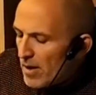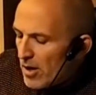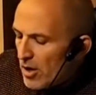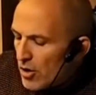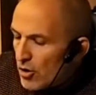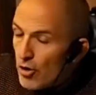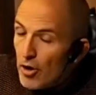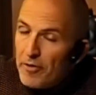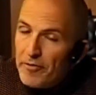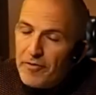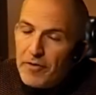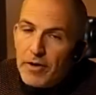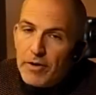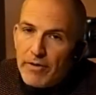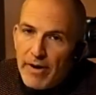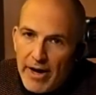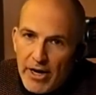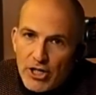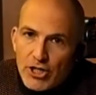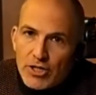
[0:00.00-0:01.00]

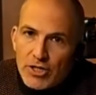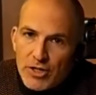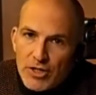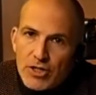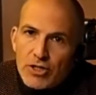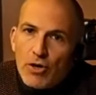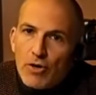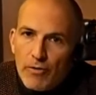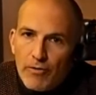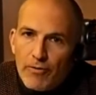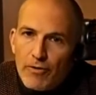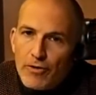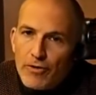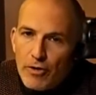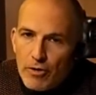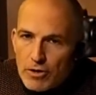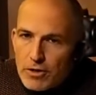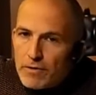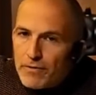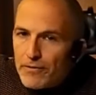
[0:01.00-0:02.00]
configuration? So for
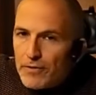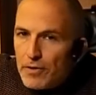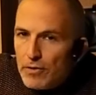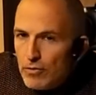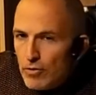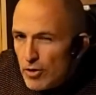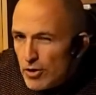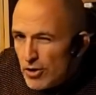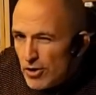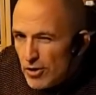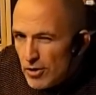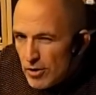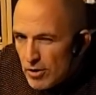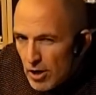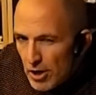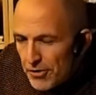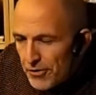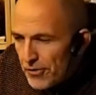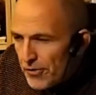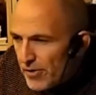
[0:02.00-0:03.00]
those of you who are
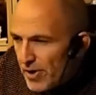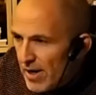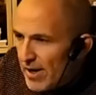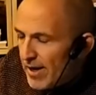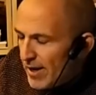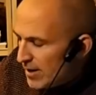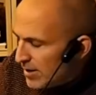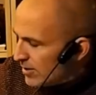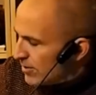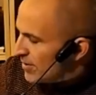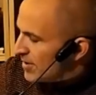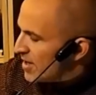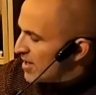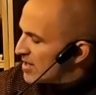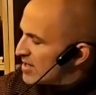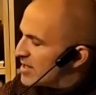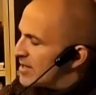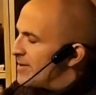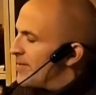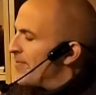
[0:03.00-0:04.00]
not really into
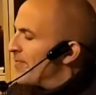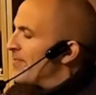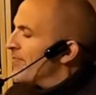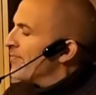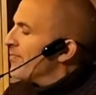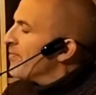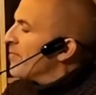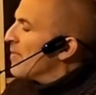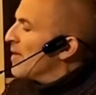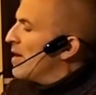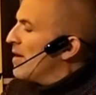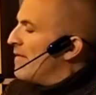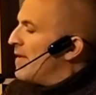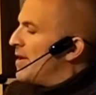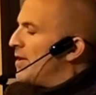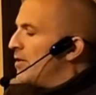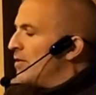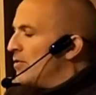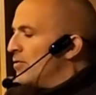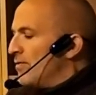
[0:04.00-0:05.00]
this, when
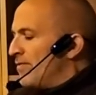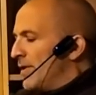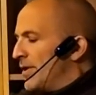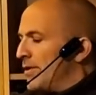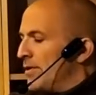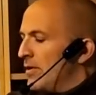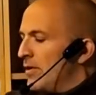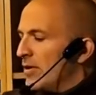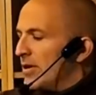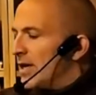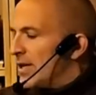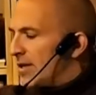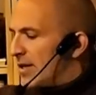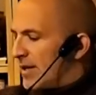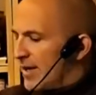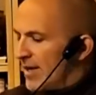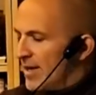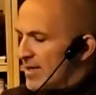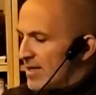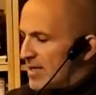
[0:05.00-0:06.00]
you look at the
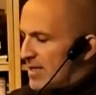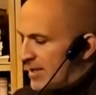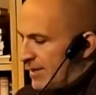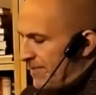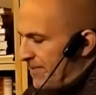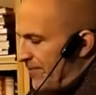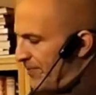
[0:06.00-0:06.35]
KISS